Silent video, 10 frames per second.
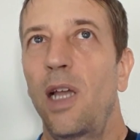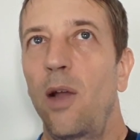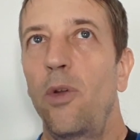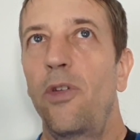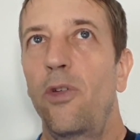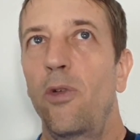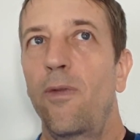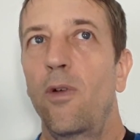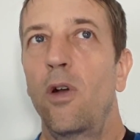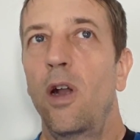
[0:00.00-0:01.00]
I would shoot
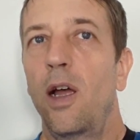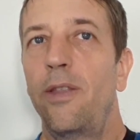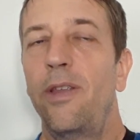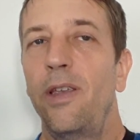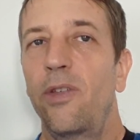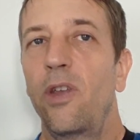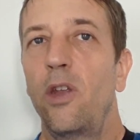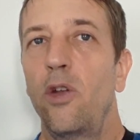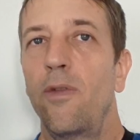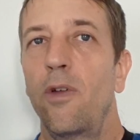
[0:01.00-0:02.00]
for a decent
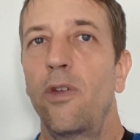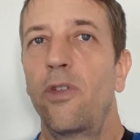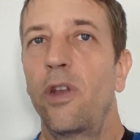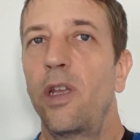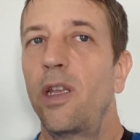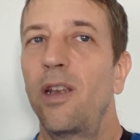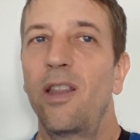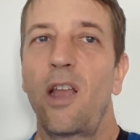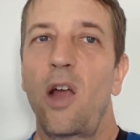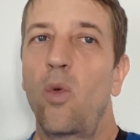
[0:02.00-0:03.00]
university,
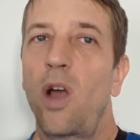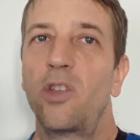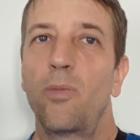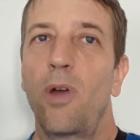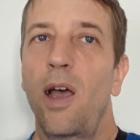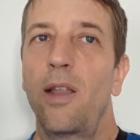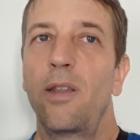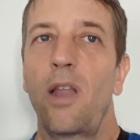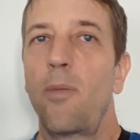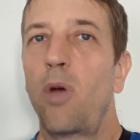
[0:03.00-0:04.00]
not
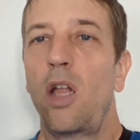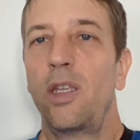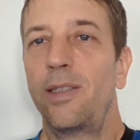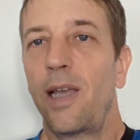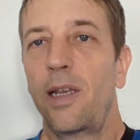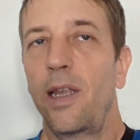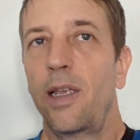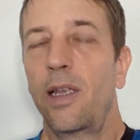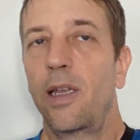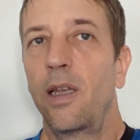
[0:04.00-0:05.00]
Rajapat, not Polytechnic,